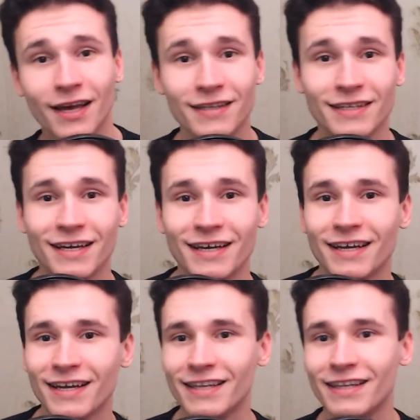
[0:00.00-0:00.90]
and uh,
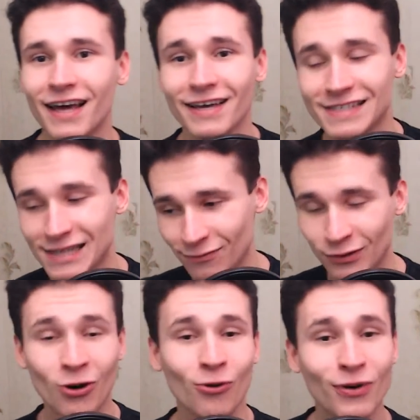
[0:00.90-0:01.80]
nicely
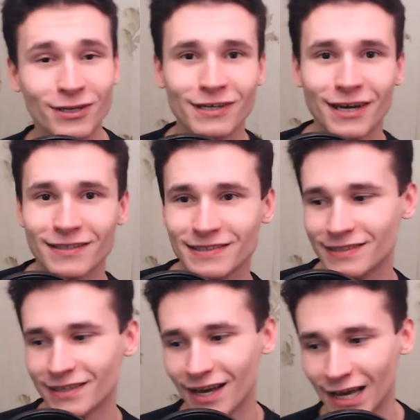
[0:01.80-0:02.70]
flowing and
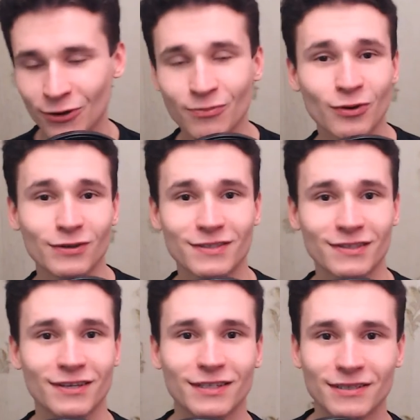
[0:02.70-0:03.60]
uh, I hope you
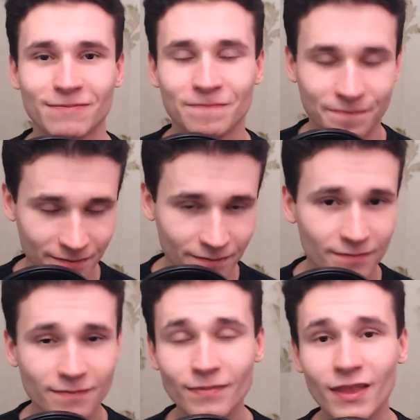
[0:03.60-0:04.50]
understand it.
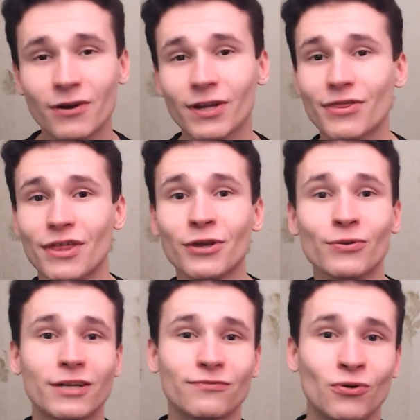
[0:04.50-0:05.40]
Okay, thank you
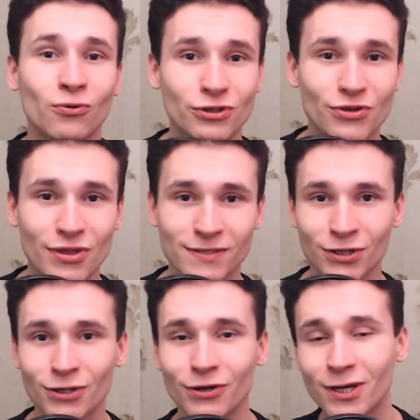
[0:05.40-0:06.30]
a lot for watching this
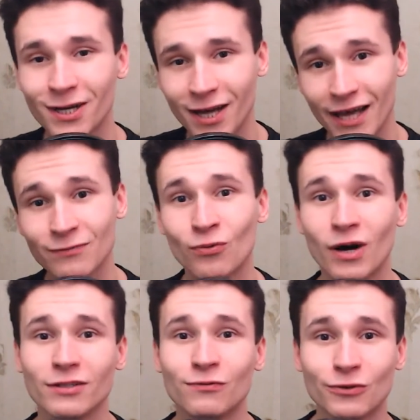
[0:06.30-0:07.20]
video. Have a
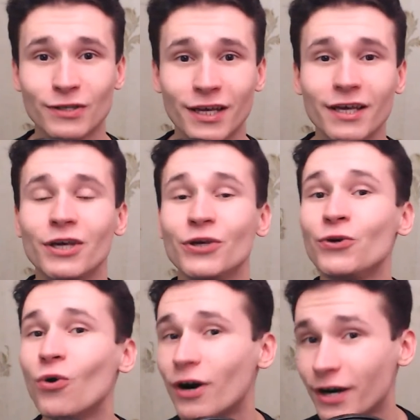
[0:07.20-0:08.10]
wonderful day.
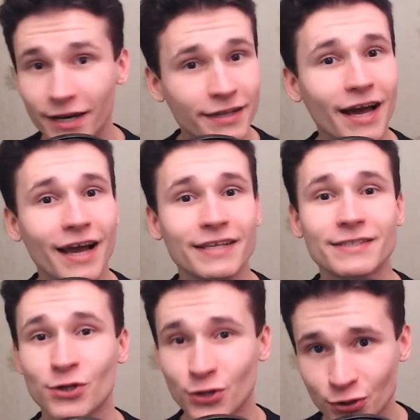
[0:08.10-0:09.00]
You are a
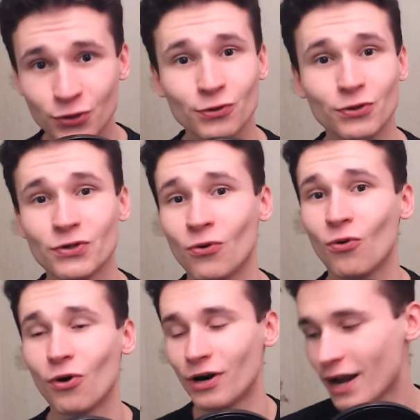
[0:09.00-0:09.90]
nice, cute
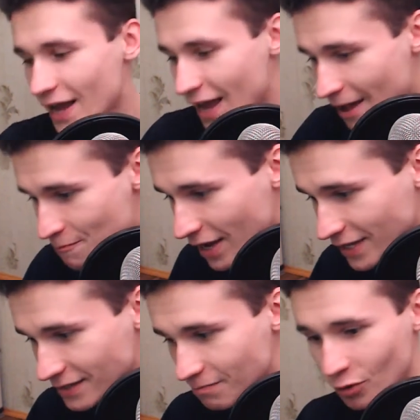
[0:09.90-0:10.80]
or
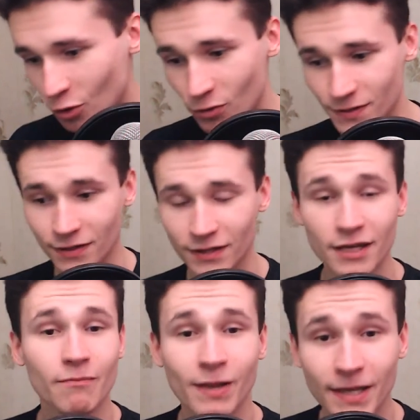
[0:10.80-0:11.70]
amazing person.
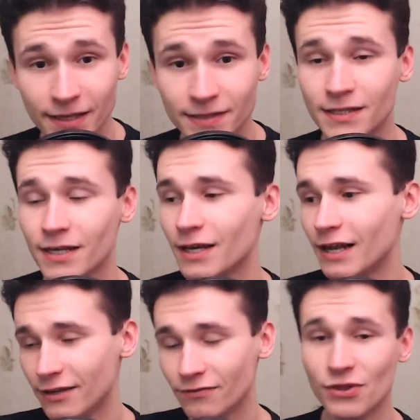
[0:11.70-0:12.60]
Please
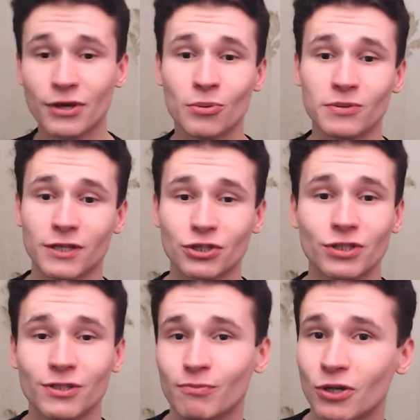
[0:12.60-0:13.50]
leave in the comment
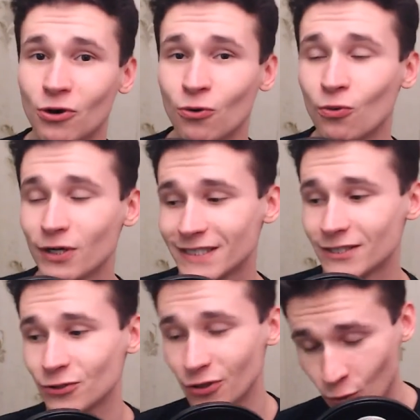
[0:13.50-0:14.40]
section below
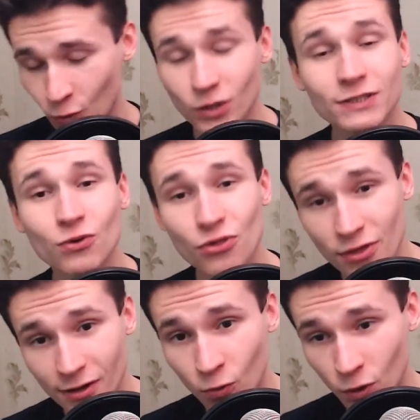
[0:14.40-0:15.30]
what's what's you
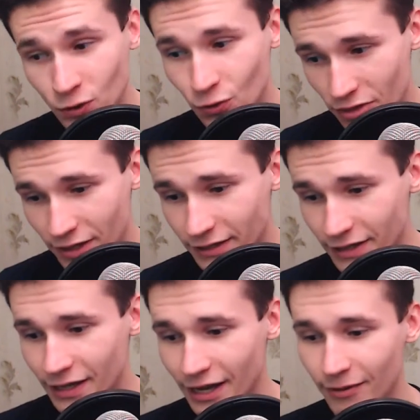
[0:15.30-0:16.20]
what you think
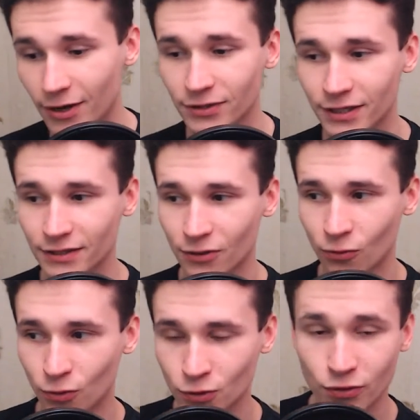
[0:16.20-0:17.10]
about it.
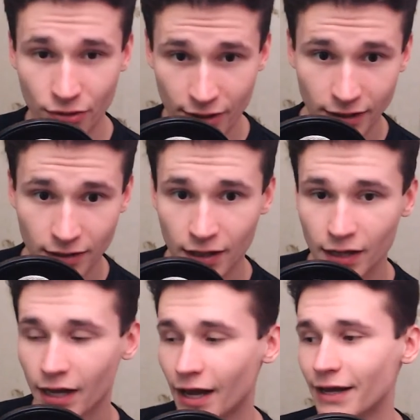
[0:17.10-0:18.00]
What do you think?
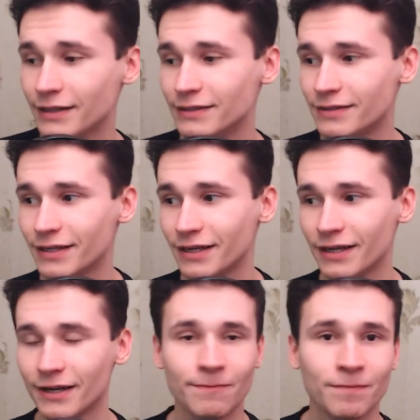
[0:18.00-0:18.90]
And
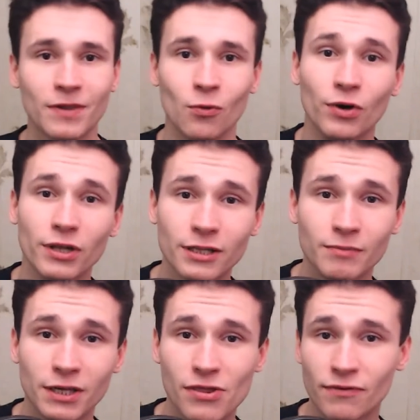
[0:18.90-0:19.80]
uh, will it
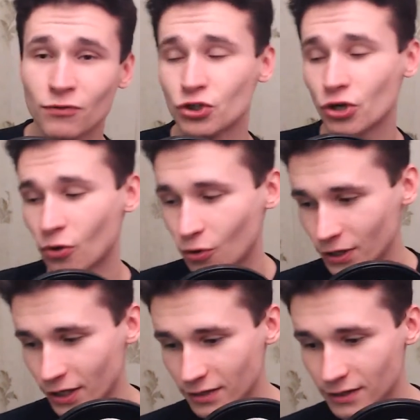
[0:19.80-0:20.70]
be in the future or
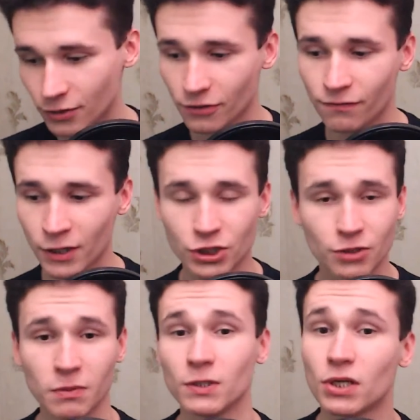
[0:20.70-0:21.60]
not?
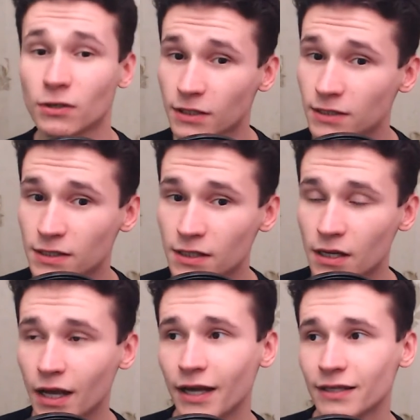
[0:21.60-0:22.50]
Non-fungible tokens
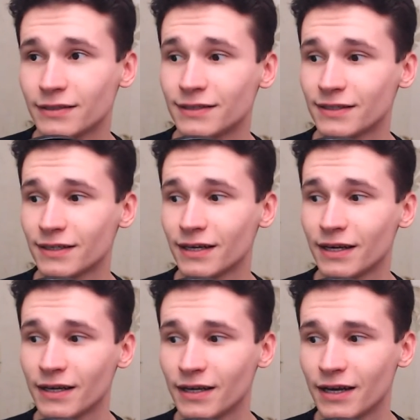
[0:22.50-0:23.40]
and
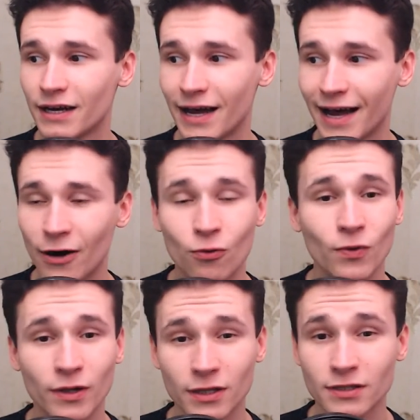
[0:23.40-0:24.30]
uh, how
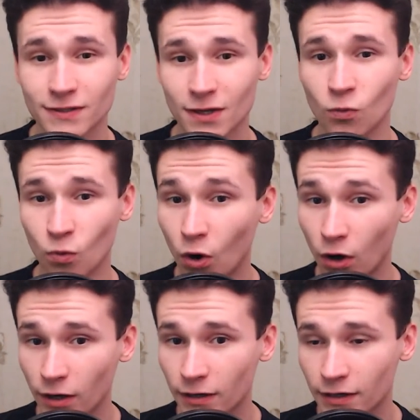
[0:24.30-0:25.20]
will it
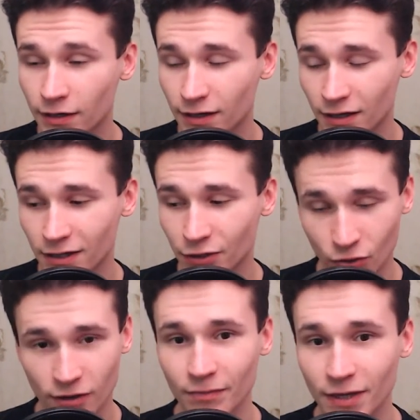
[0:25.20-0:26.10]
work?
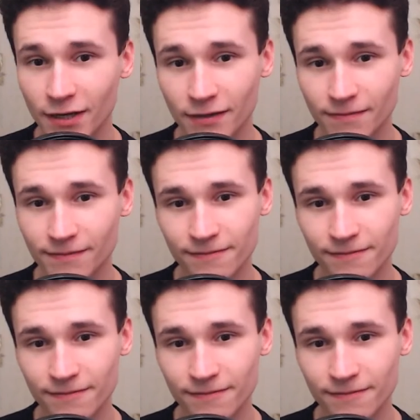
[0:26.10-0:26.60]
Your opinion